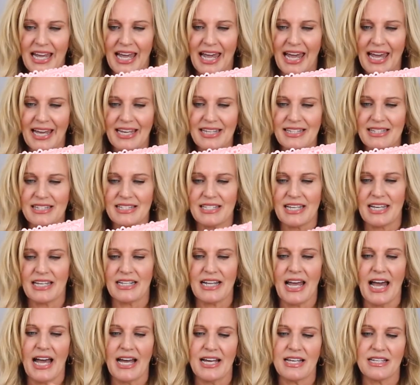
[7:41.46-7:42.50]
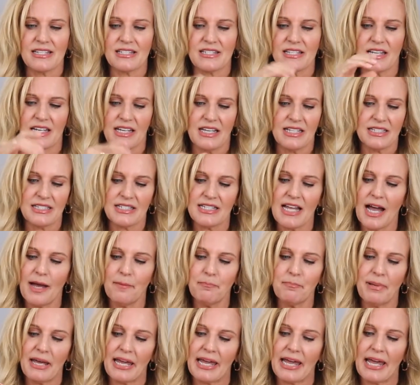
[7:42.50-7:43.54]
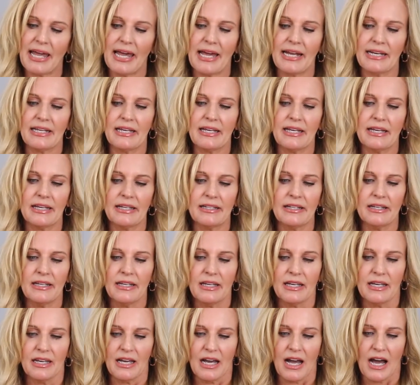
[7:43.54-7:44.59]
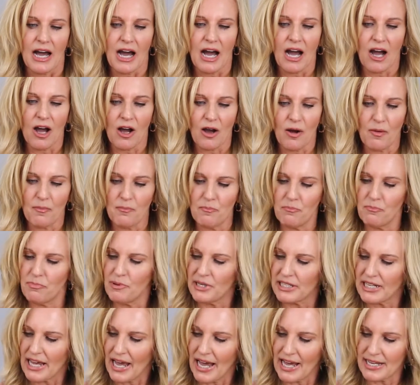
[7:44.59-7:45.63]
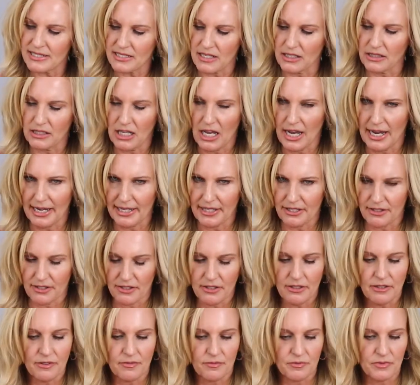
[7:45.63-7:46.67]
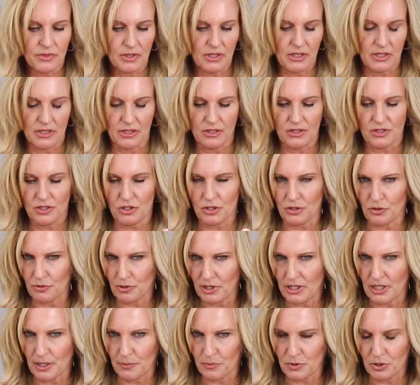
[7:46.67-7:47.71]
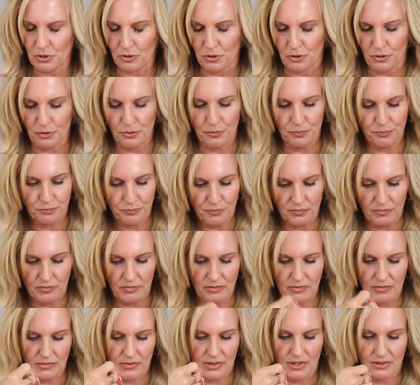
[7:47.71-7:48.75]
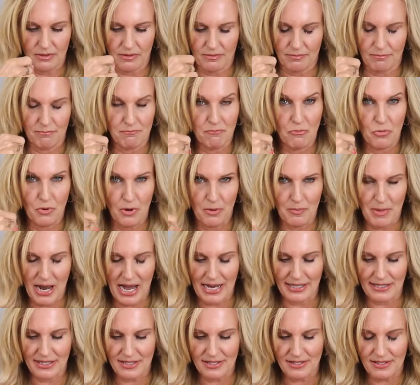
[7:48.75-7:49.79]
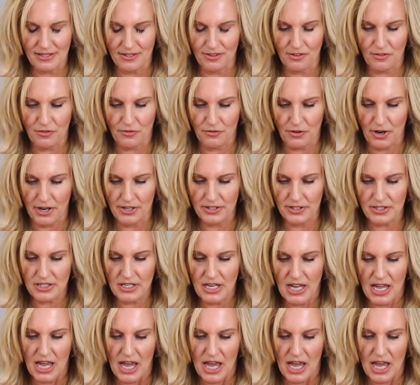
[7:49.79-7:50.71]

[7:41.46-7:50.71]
And it's not padded, but it has a liner, so it keeps you more modest in the front.